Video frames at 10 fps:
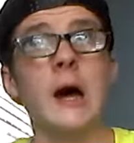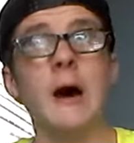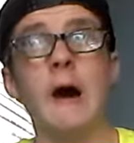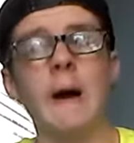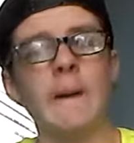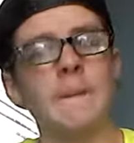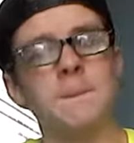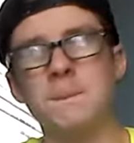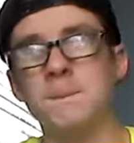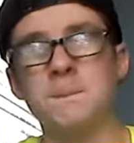
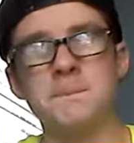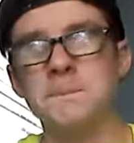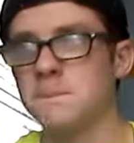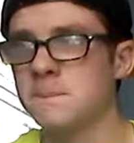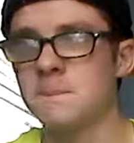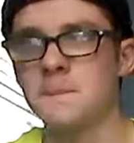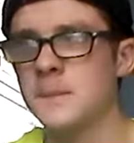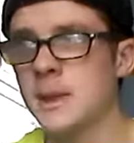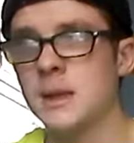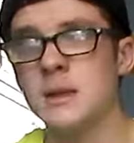Um,
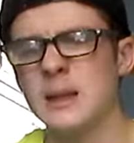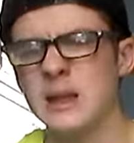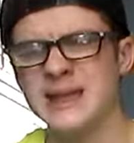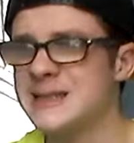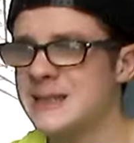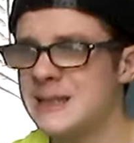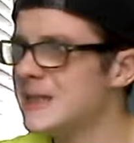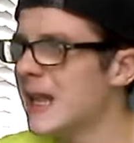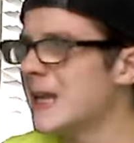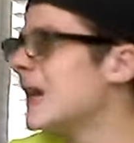see,
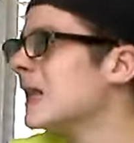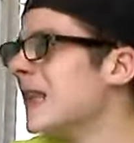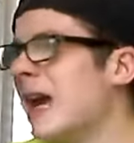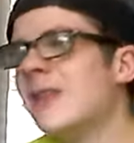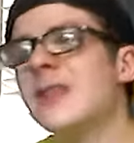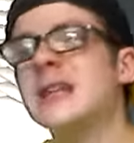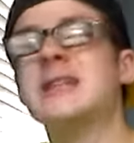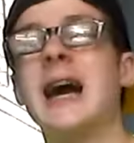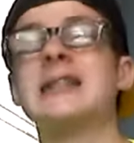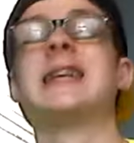like a lot of these
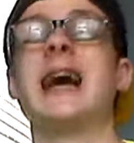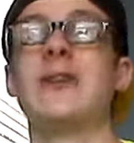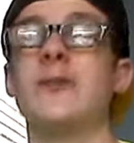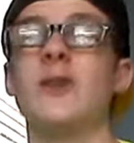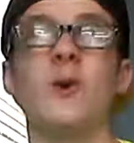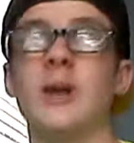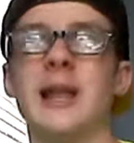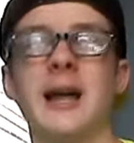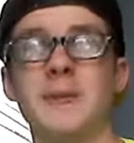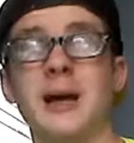guys I don't know a
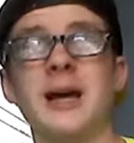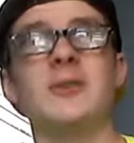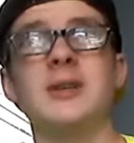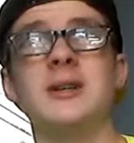lot about.